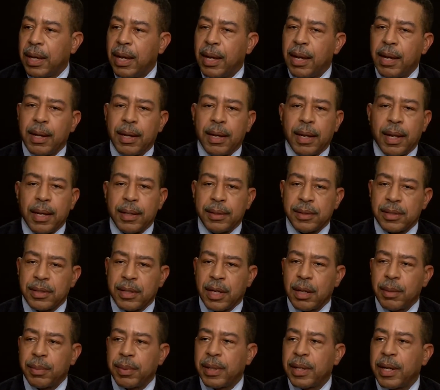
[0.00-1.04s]
and
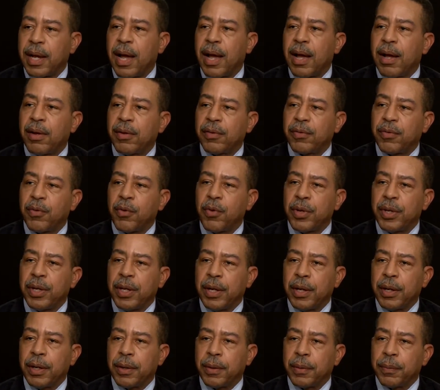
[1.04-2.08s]
stably housed for a
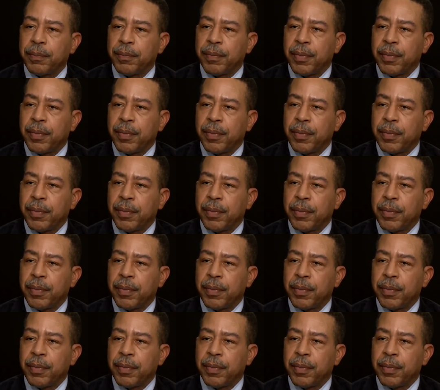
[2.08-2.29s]
year,